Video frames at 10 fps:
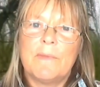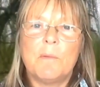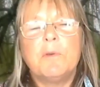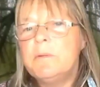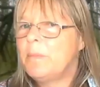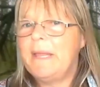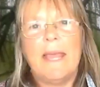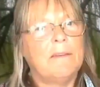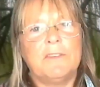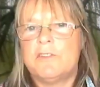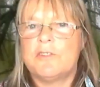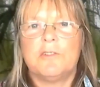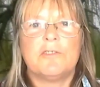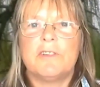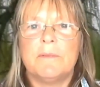They wouldn't be having
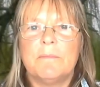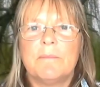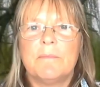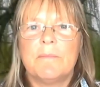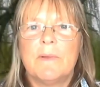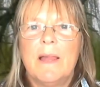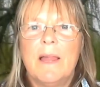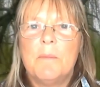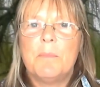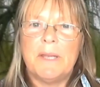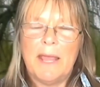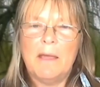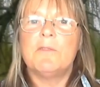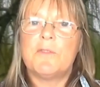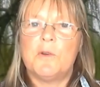children. But
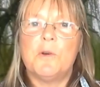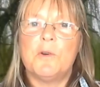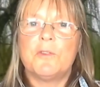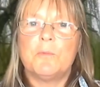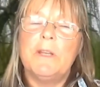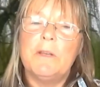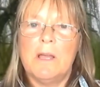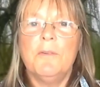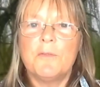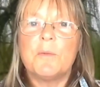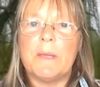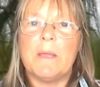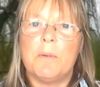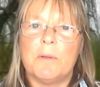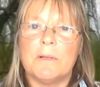now, of course, we look after
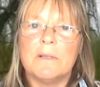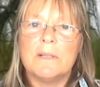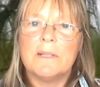people.